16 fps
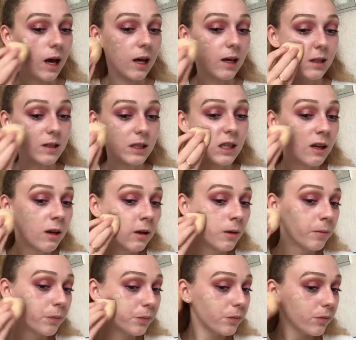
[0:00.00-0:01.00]
and
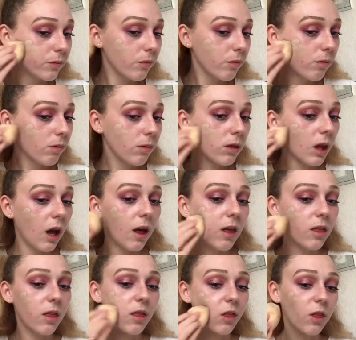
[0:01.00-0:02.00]

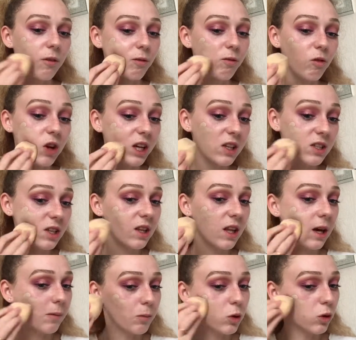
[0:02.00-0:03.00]
the reason
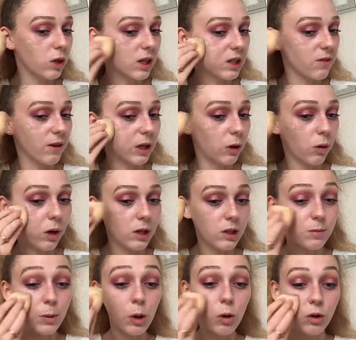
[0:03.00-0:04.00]
that I'm doing this video
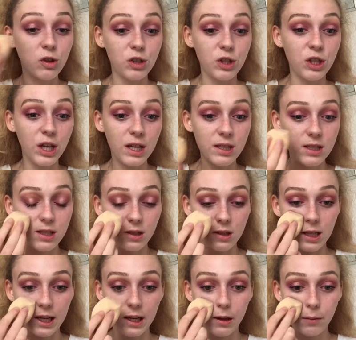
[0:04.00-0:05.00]
is because
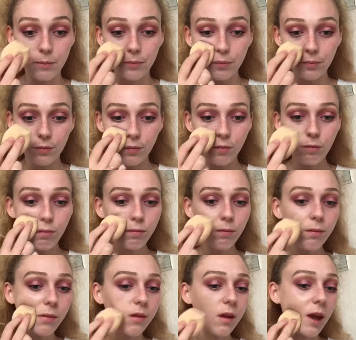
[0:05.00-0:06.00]
yesterday
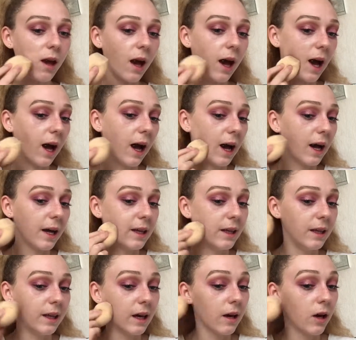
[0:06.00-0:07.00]

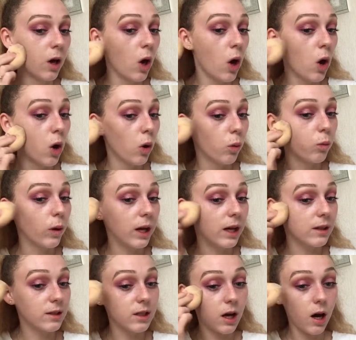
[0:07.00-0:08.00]
I
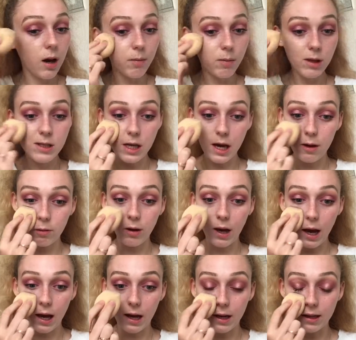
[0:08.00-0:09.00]
went up the town
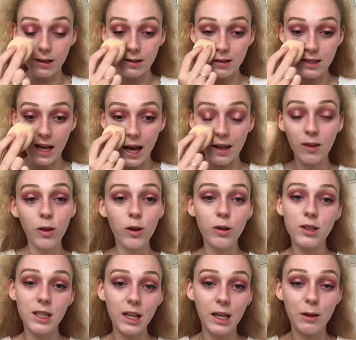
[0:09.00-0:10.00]
and it
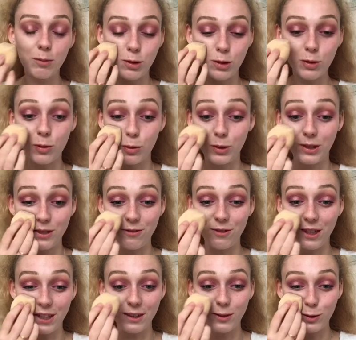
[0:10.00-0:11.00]
looked like it was going to
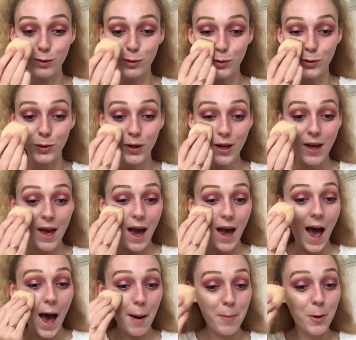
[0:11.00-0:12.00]
rain, so
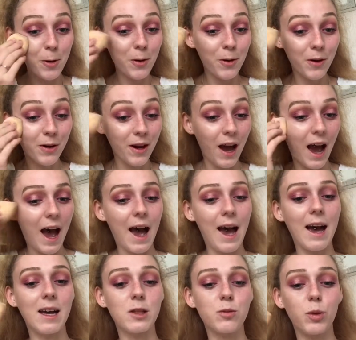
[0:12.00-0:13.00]
I
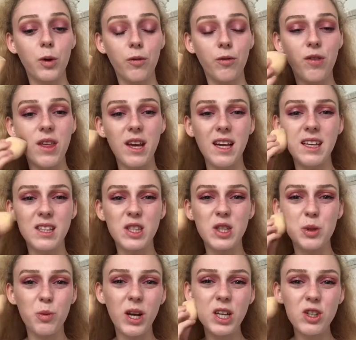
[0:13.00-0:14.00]
had one of the
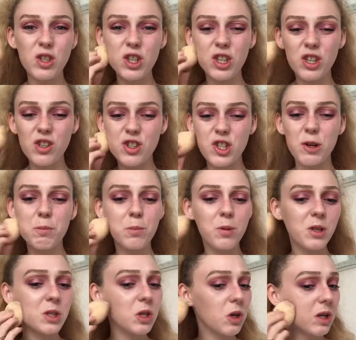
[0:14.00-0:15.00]
sweatshirt
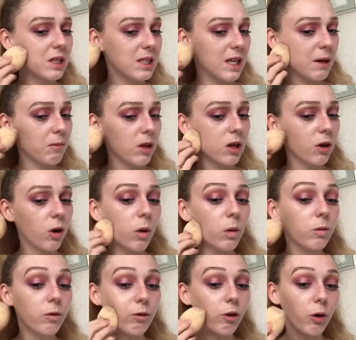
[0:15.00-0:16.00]
jumpers on, is that what they're
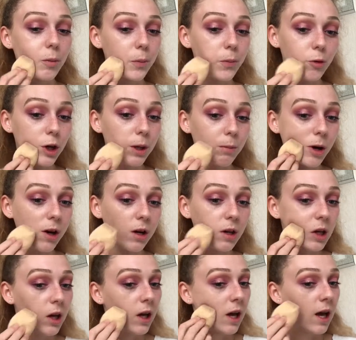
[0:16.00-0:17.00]
called, from Primark,
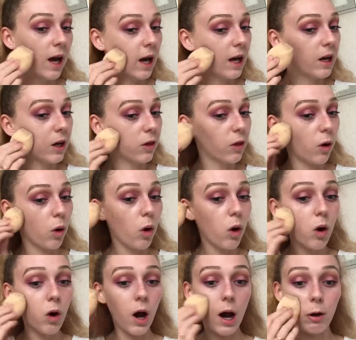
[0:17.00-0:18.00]
and I thought,
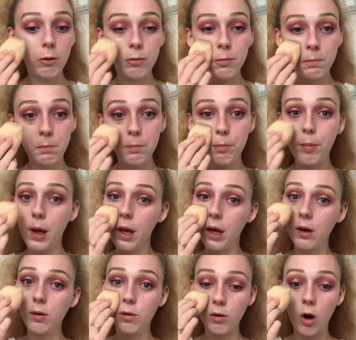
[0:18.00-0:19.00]
oh, I'll
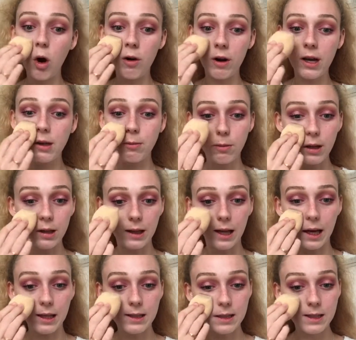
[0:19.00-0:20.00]
be alright wearing
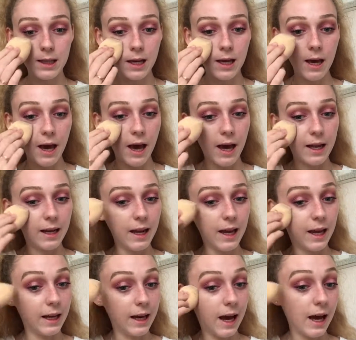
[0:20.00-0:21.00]
this, and
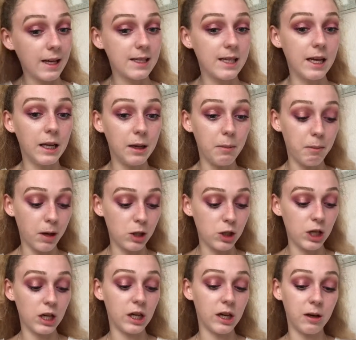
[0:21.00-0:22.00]
then I taken my
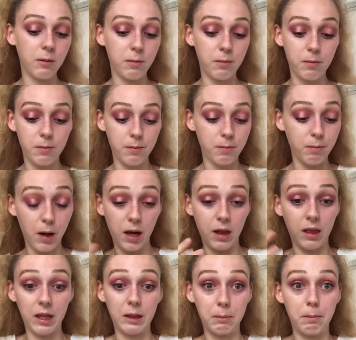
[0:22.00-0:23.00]
jacket,
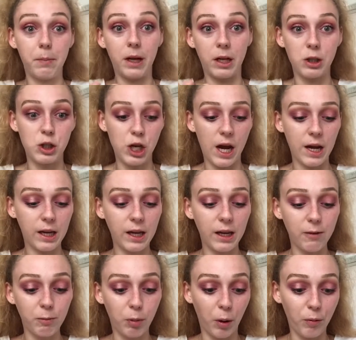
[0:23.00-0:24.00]
my like big
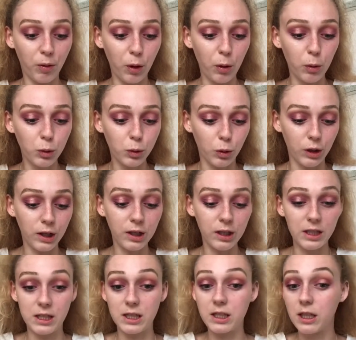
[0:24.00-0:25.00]
jacket with the hood on
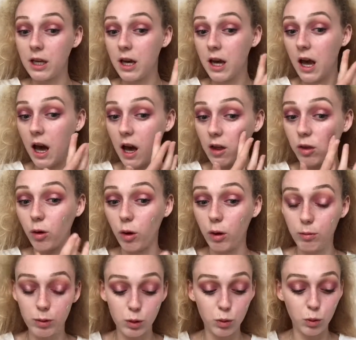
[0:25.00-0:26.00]
it, because I
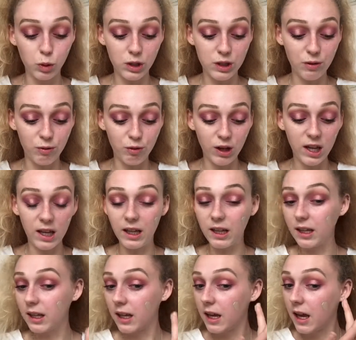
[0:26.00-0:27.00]
thought it was going to
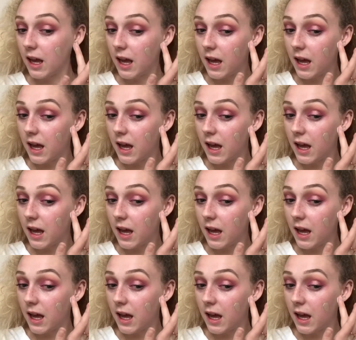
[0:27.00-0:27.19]
rain.